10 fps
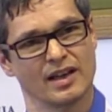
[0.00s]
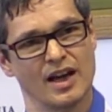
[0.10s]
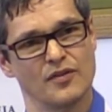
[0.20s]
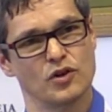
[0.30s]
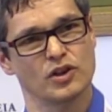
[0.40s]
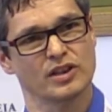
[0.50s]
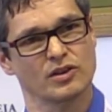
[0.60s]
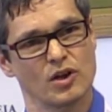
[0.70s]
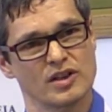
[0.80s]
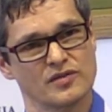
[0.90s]
effort
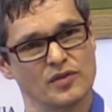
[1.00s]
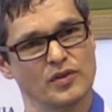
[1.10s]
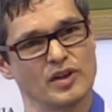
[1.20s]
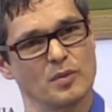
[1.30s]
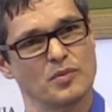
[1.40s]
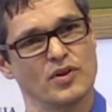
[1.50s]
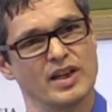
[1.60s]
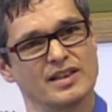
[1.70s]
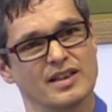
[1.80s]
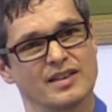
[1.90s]
and cost for the
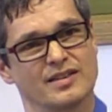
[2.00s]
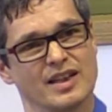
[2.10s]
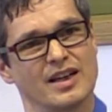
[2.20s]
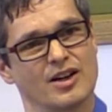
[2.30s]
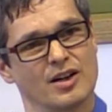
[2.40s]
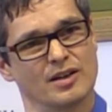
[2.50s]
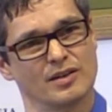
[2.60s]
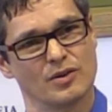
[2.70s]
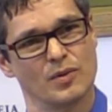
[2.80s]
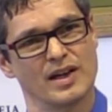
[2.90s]
operator, and they're
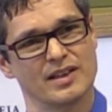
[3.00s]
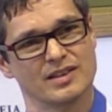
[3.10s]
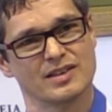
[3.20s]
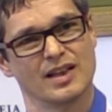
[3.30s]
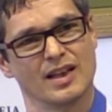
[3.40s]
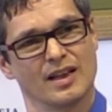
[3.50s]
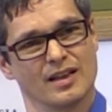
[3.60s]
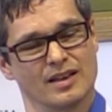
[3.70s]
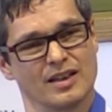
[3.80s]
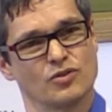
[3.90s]
quite
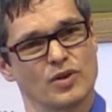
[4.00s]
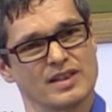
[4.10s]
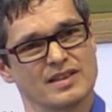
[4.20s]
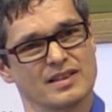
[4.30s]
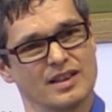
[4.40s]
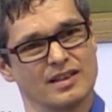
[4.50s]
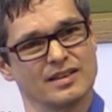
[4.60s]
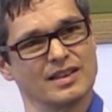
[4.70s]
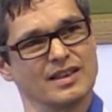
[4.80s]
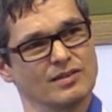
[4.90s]
interested
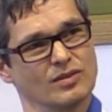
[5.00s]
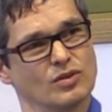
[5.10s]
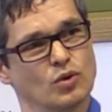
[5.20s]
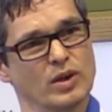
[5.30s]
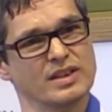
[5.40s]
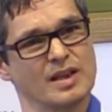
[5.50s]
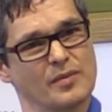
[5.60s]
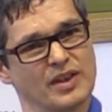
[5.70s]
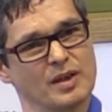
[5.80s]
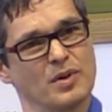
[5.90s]
in doing
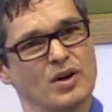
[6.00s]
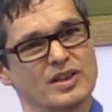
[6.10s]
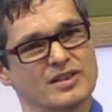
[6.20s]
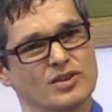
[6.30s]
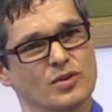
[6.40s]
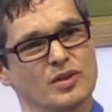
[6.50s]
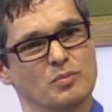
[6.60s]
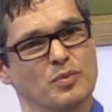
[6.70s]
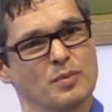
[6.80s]
something about it, so the